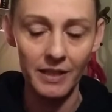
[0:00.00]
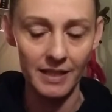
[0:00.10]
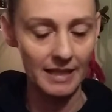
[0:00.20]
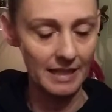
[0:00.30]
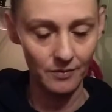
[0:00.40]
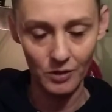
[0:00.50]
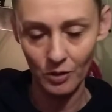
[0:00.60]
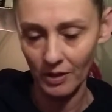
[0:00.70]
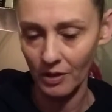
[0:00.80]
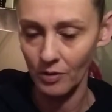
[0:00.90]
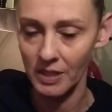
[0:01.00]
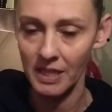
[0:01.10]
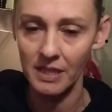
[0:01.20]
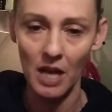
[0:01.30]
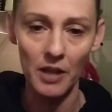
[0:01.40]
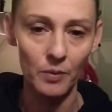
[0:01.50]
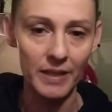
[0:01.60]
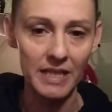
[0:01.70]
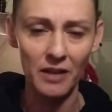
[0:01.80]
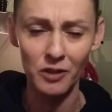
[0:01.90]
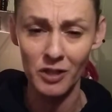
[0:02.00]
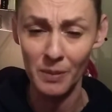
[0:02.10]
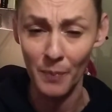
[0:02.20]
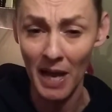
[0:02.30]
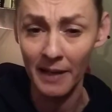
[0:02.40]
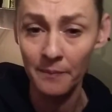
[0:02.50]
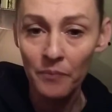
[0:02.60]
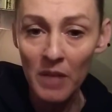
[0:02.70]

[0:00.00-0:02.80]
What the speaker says: and it gives you the goosies all the way down your spine